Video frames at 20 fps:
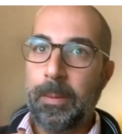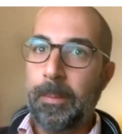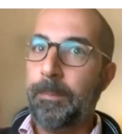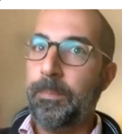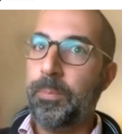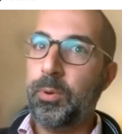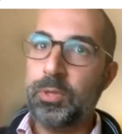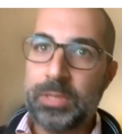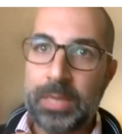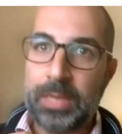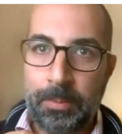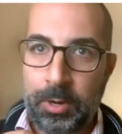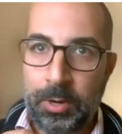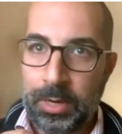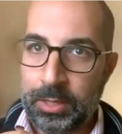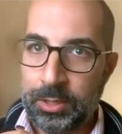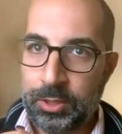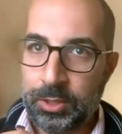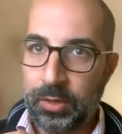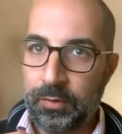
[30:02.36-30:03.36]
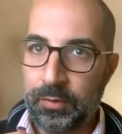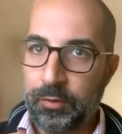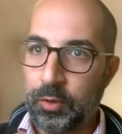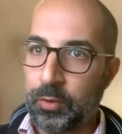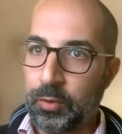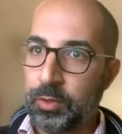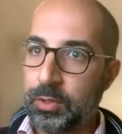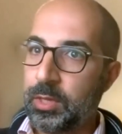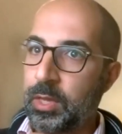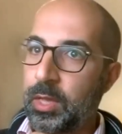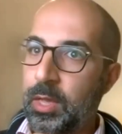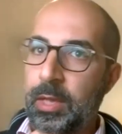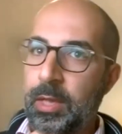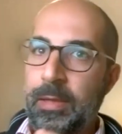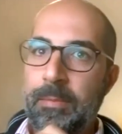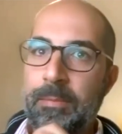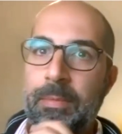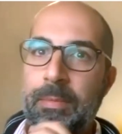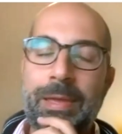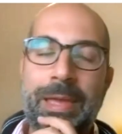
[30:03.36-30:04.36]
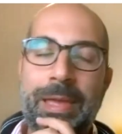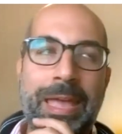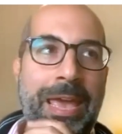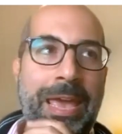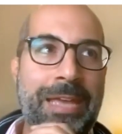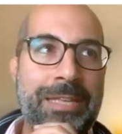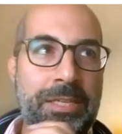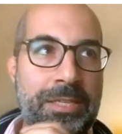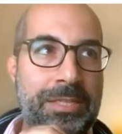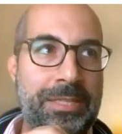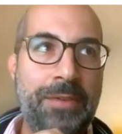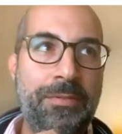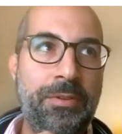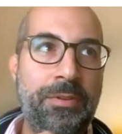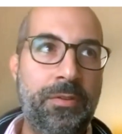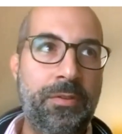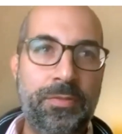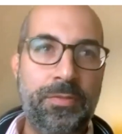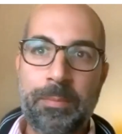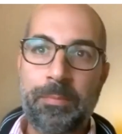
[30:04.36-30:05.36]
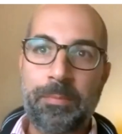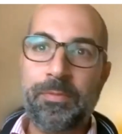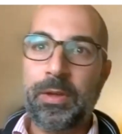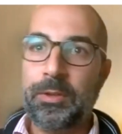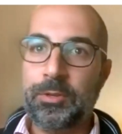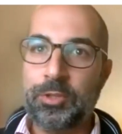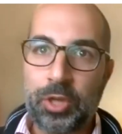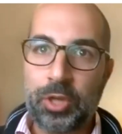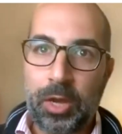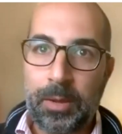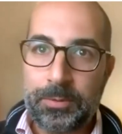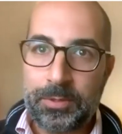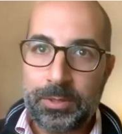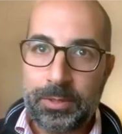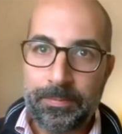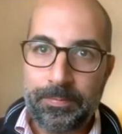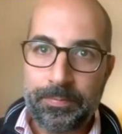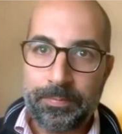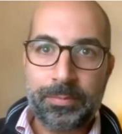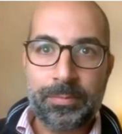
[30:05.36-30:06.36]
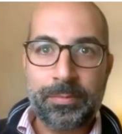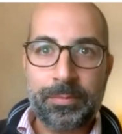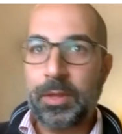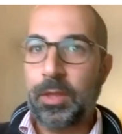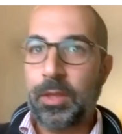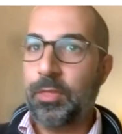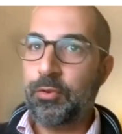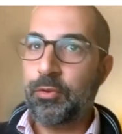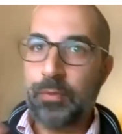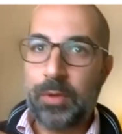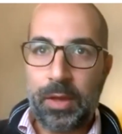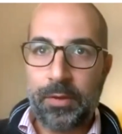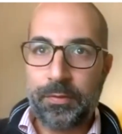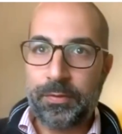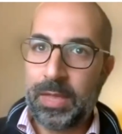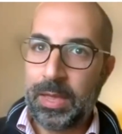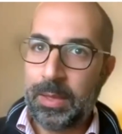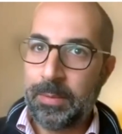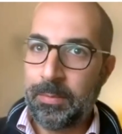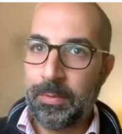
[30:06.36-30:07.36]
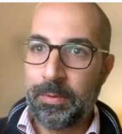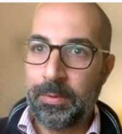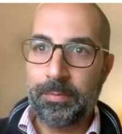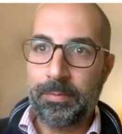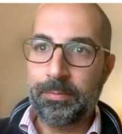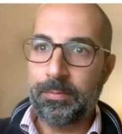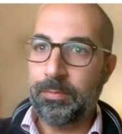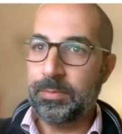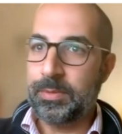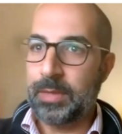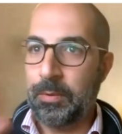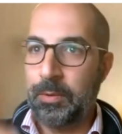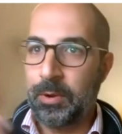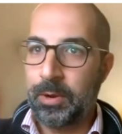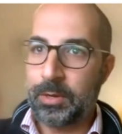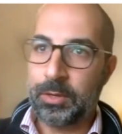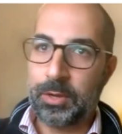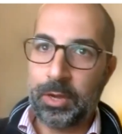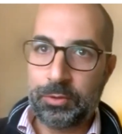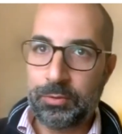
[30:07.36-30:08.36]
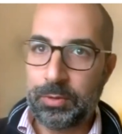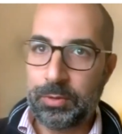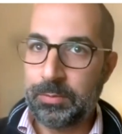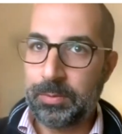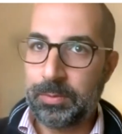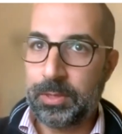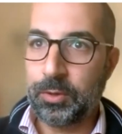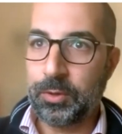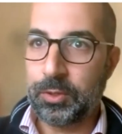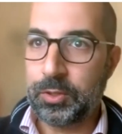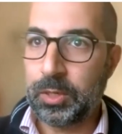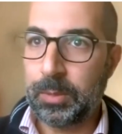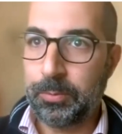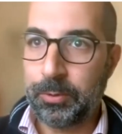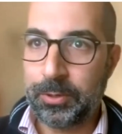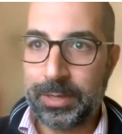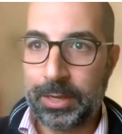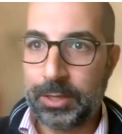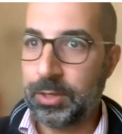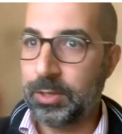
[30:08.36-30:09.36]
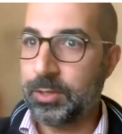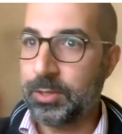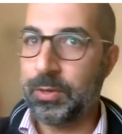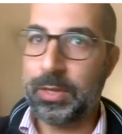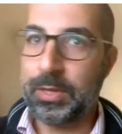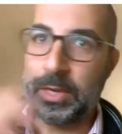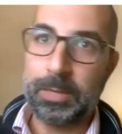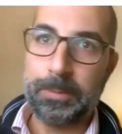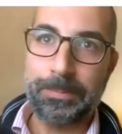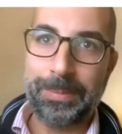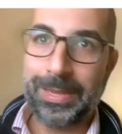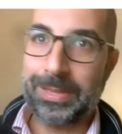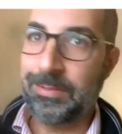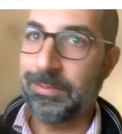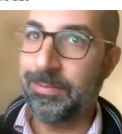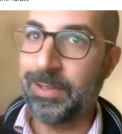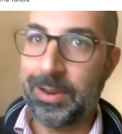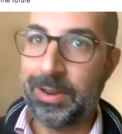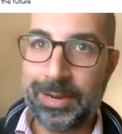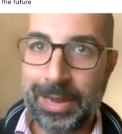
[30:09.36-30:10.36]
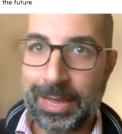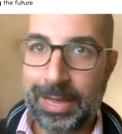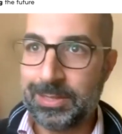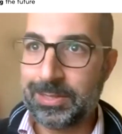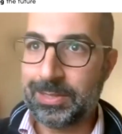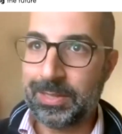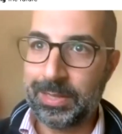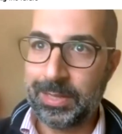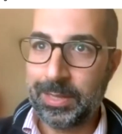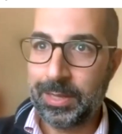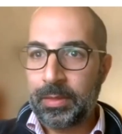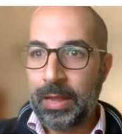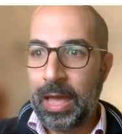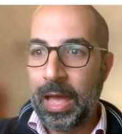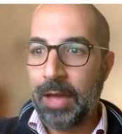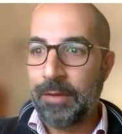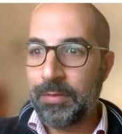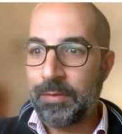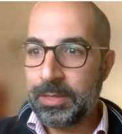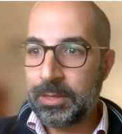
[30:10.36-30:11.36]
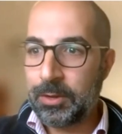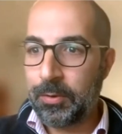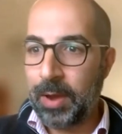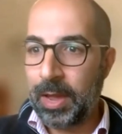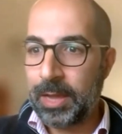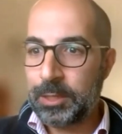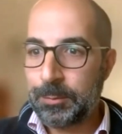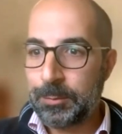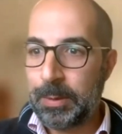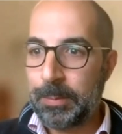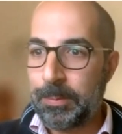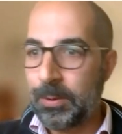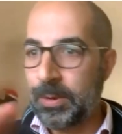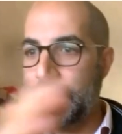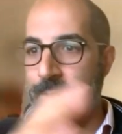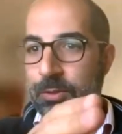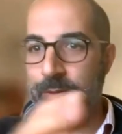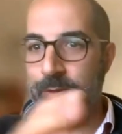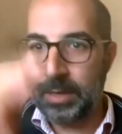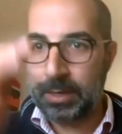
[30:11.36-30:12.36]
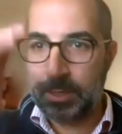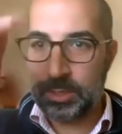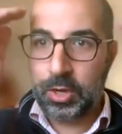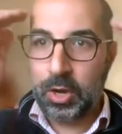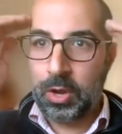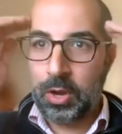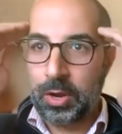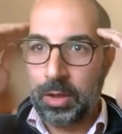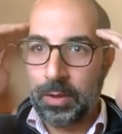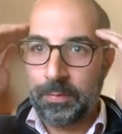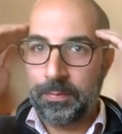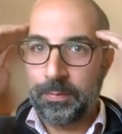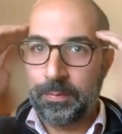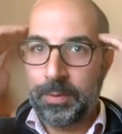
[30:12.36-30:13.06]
put them on interviews. 87 of them found jobs. 3 of them, they were in countries with social protection, so they got paid very nicely. Having the right people that you can call off